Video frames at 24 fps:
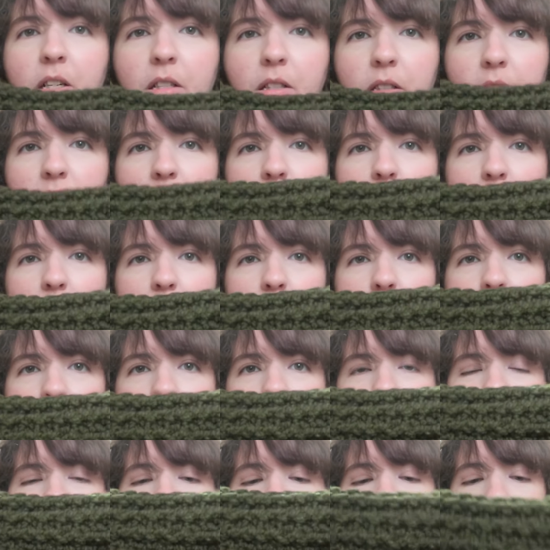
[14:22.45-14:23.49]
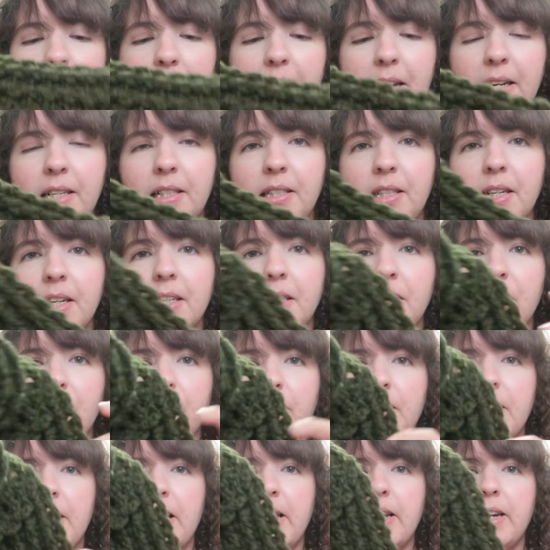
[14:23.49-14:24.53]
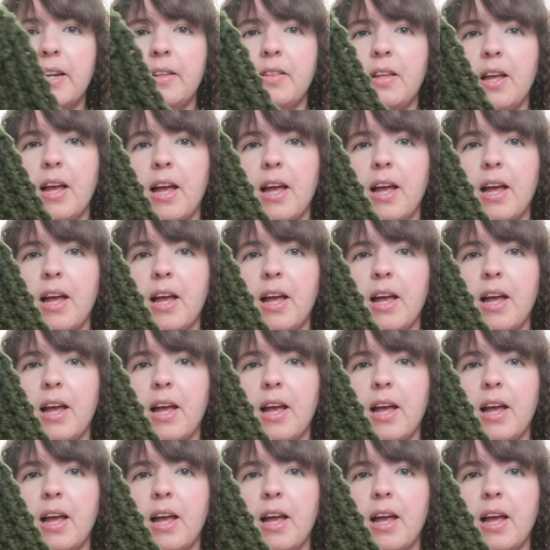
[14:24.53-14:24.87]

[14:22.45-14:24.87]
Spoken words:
So I did created the